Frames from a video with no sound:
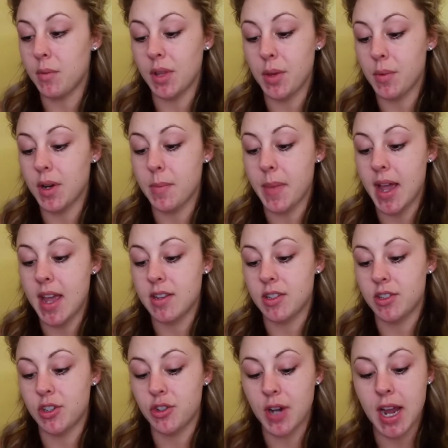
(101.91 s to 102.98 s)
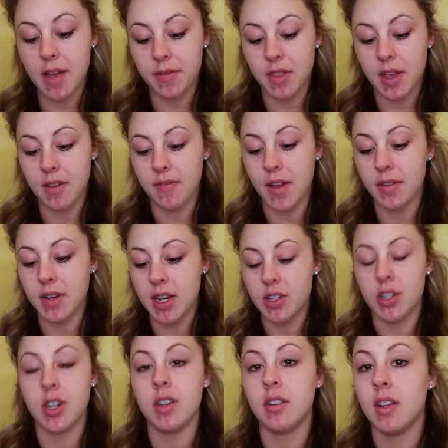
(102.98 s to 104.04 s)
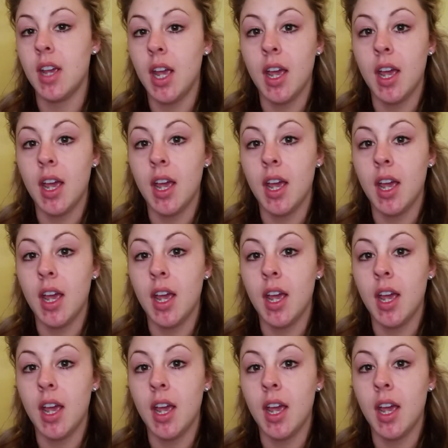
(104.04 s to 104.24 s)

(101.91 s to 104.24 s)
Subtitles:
really want to buy it just to try out the foundation.